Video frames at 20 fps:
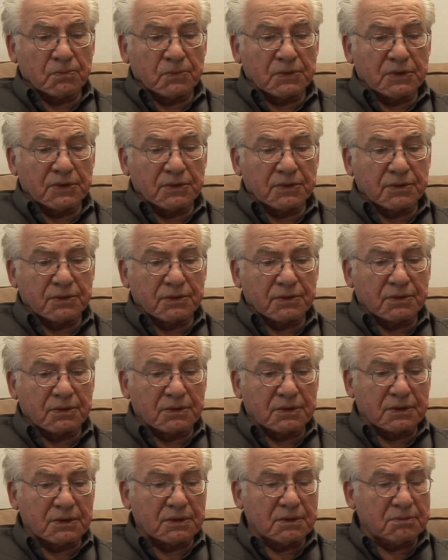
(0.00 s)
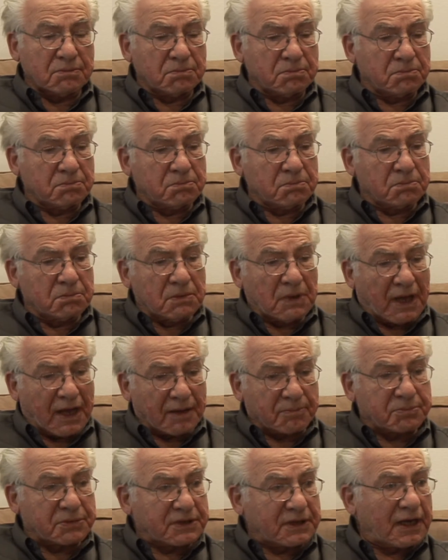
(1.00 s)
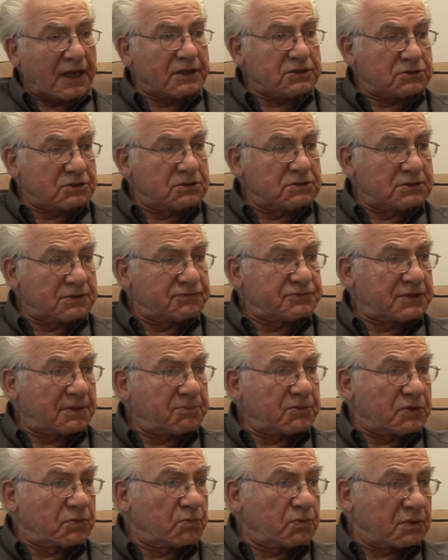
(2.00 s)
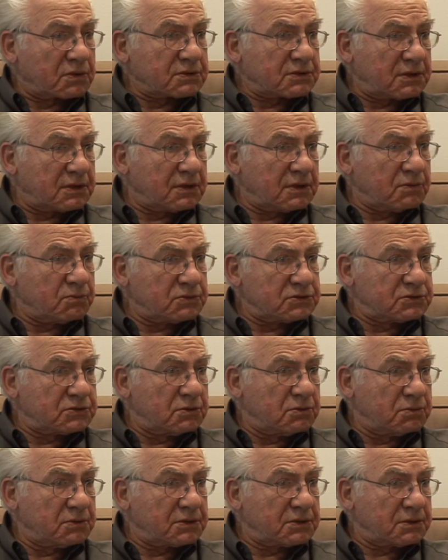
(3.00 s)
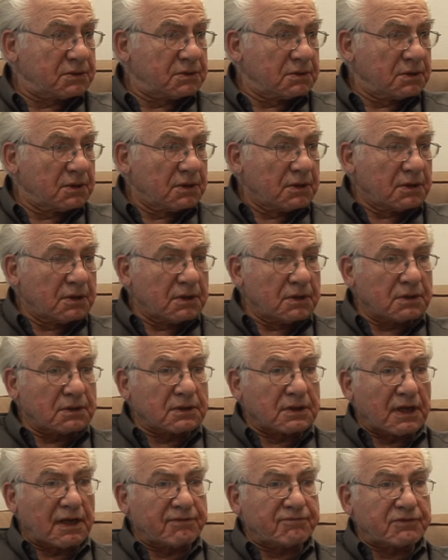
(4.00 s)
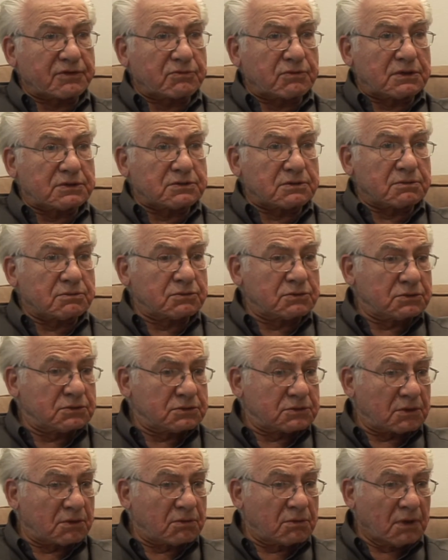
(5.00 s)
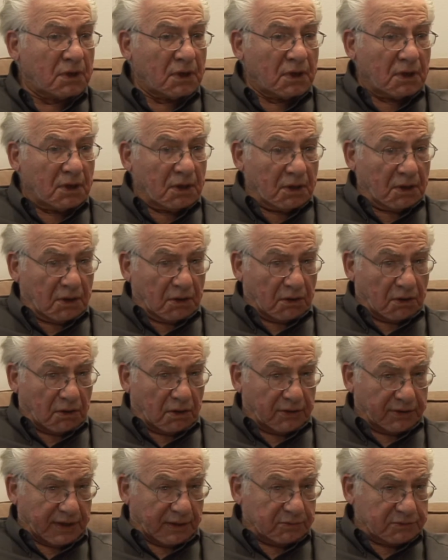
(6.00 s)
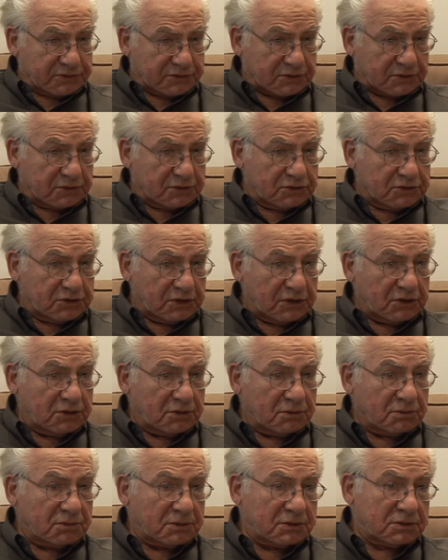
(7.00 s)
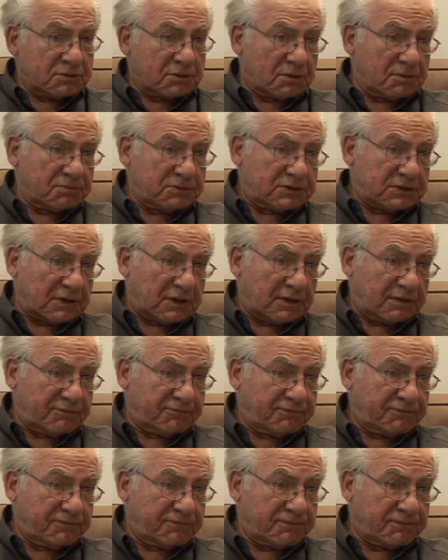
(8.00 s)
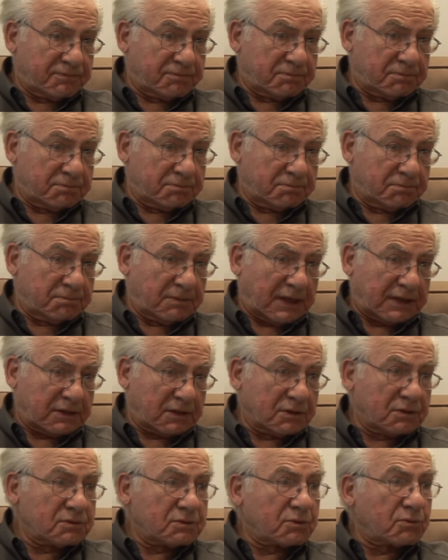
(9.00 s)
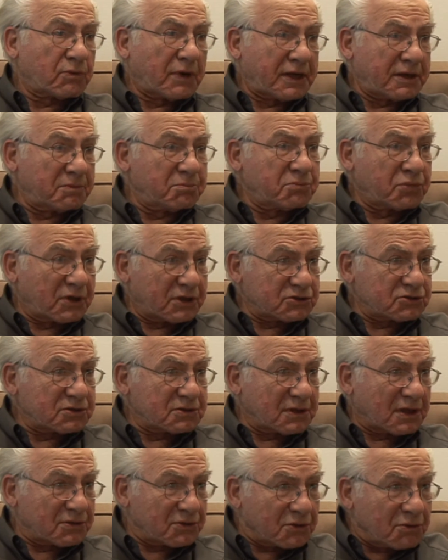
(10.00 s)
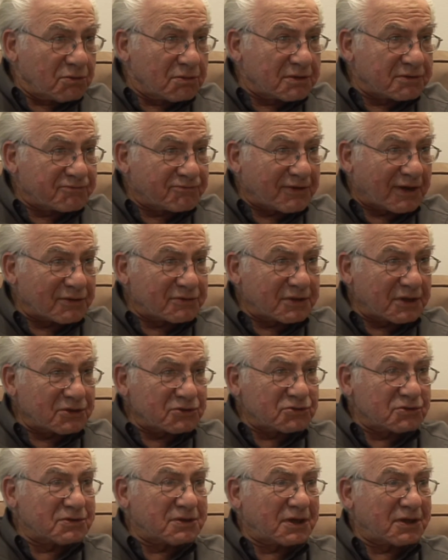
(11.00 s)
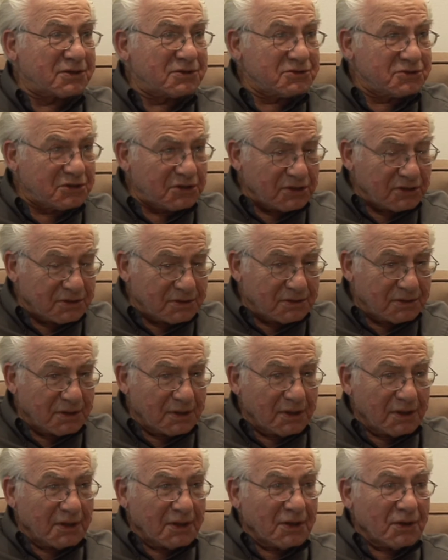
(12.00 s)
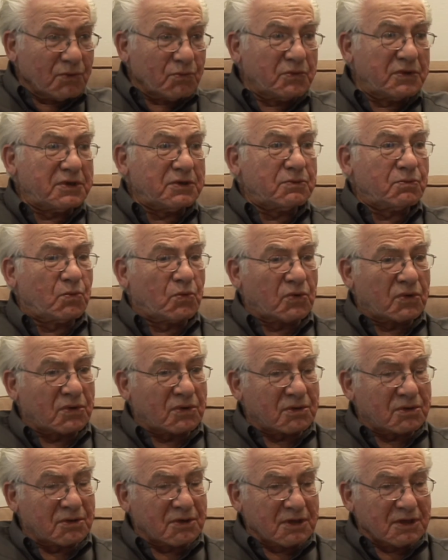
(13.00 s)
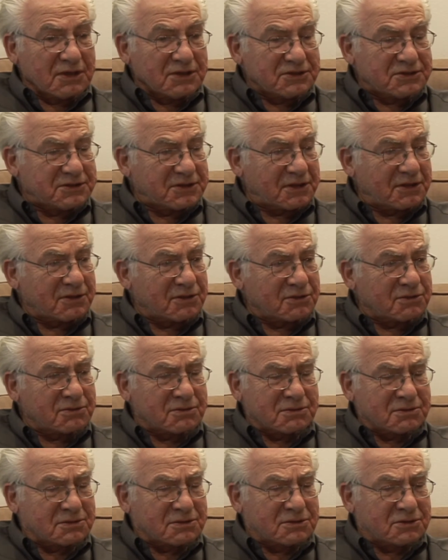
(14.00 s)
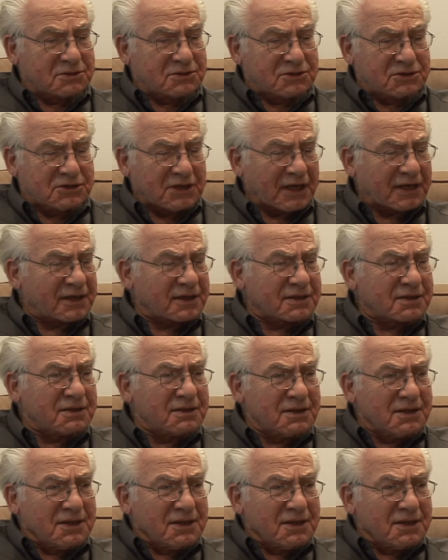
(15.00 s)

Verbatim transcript: with the applications of some of the work that he was doing mm-hmm. in conflict resolution. So all that was congenial in terms of making the right impression on the Hewlett Foundation that yeah. indeed we were synergetic.